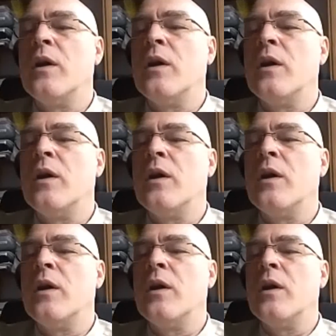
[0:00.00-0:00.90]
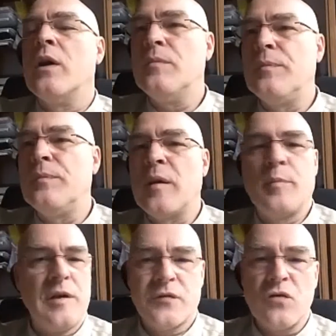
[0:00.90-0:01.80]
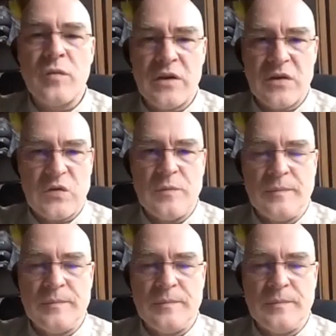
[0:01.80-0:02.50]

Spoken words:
PRC by peaceful means,